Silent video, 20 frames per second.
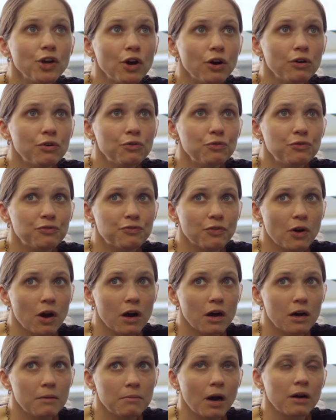know
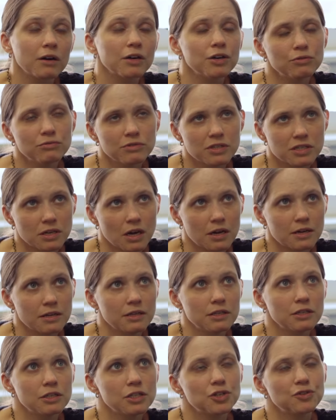from our own
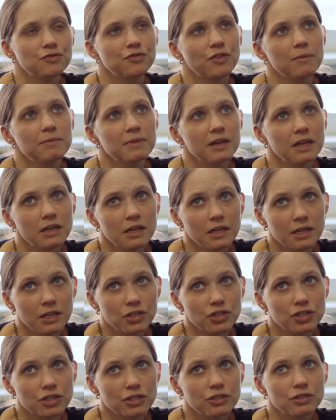studies, from the
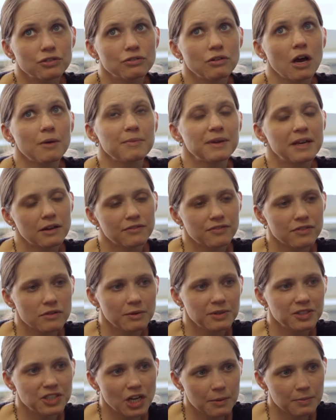Indonesian tsunami and from
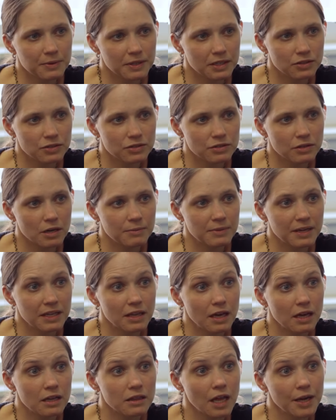the Japanese tsunami,
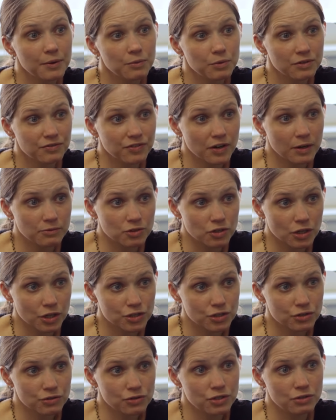that lightwood frame
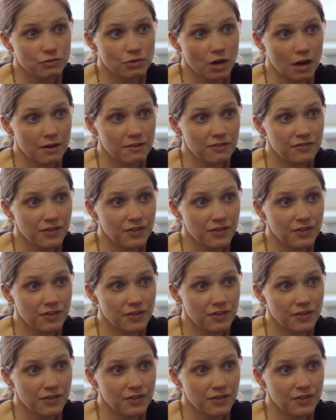structures do not